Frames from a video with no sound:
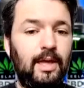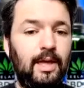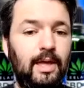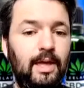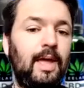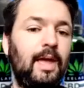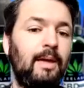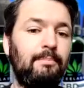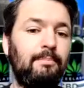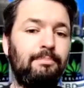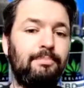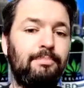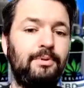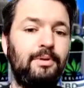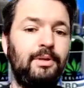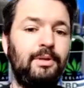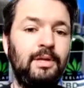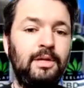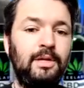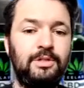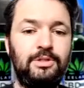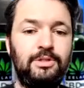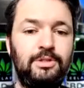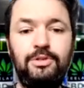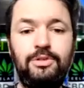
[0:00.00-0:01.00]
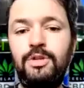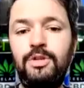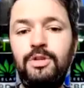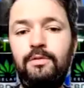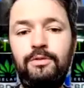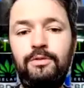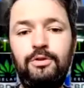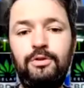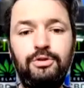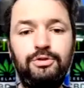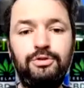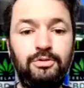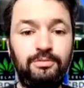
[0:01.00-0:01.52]
hemp. So there's over
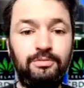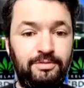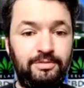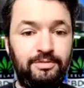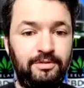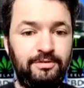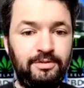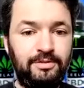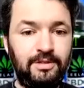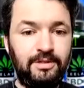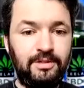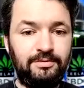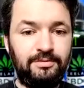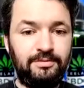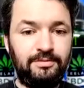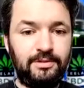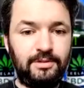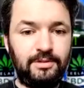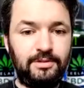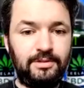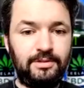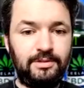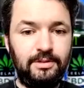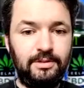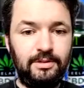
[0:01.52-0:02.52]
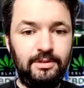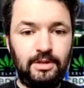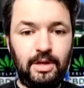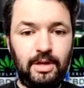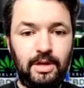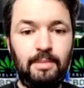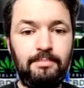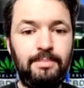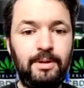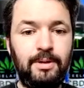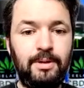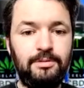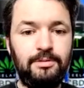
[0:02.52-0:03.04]
150 different
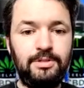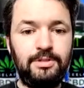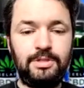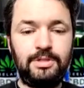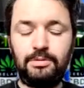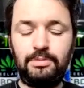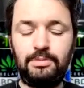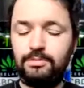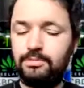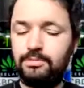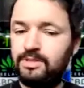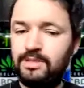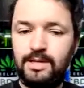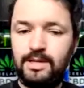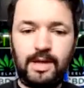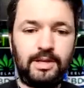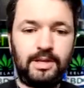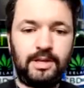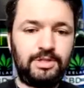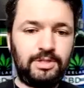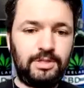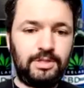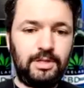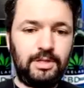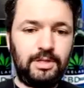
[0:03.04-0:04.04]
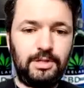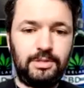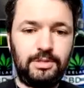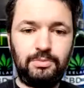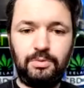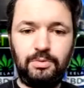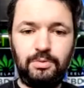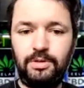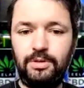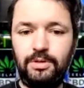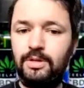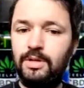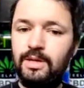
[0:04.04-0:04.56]
compounds. So THC is
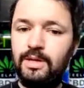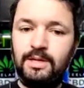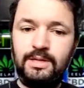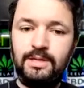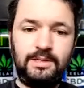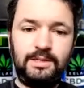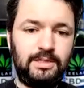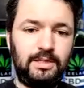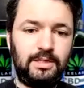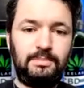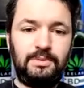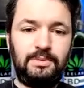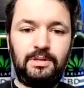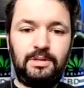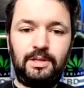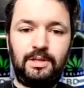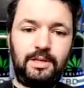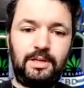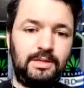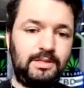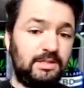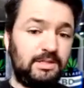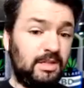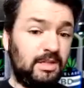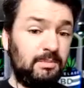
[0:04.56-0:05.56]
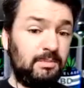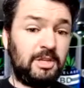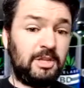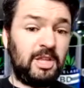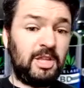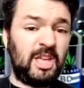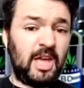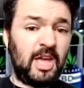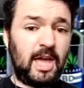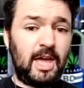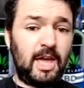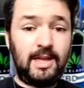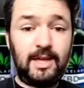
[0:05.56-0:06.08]
one, CBD,
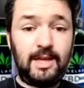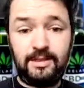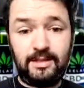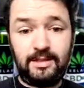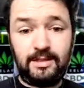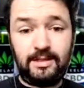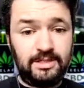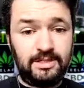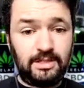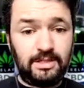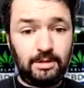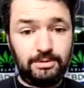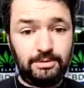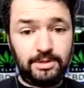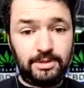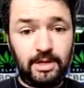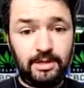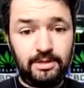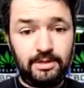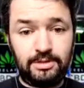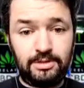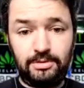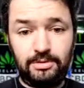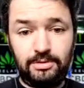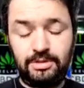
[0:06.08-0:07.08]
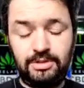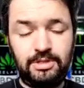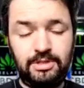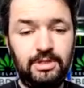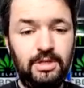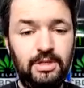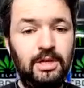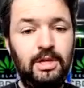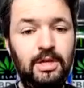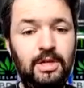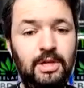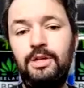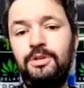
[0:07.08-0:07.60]
CBDA, and the list goes on. So there's
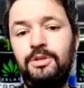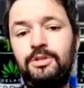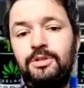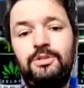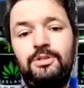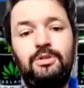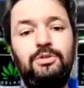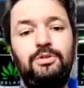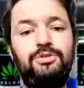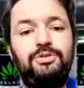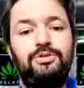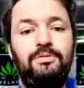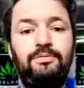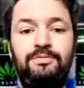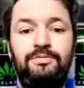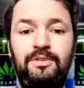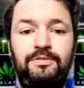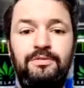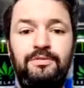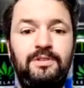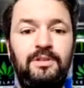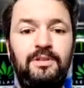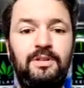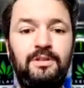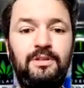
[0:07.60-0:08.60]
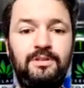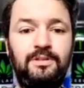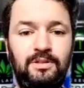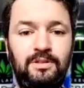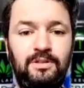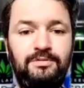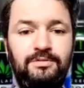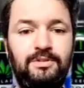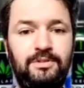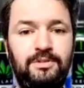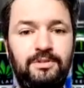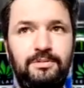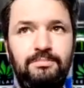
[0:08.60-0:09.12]
150
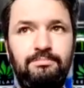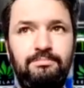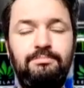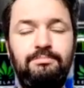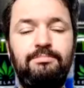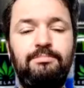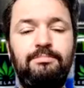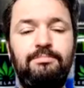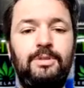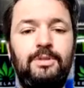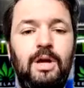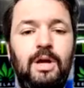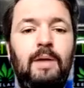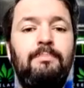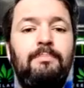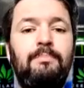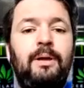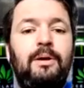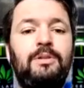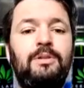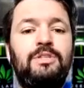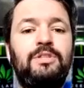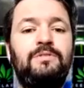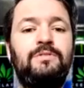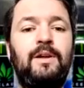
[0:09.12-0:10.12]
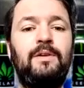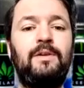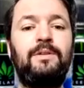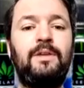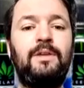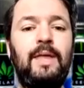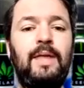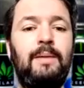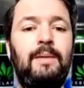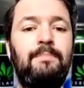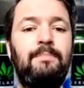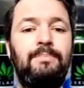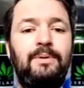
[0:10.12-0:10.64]
different compounds found in
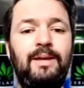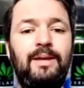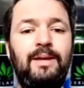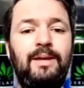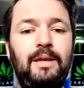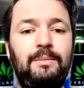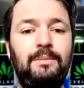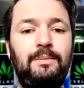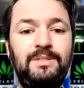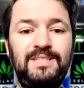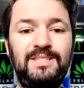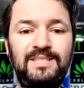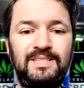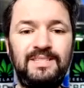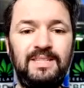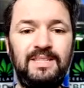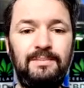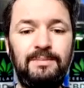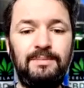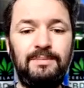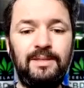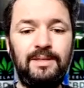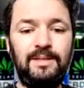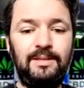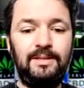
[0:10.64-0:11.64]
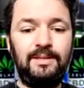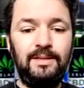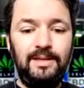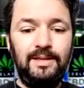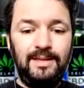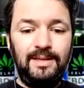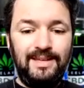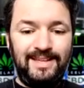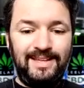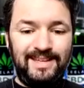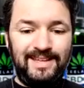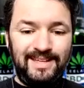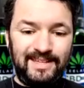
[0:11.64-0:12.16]
hemp and cannabis, and CBD
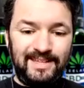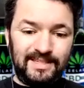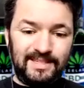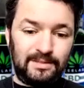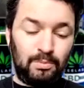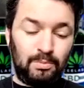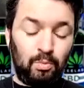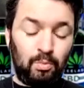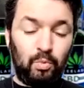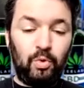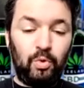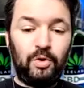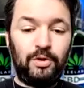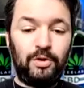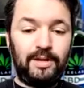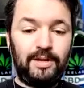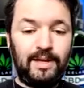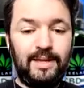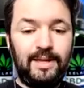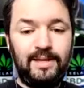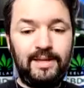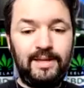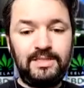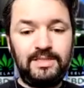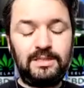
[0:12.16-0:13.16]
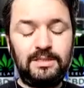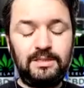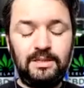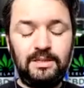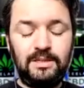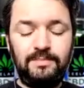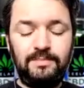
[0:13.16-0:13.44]
is one, and it's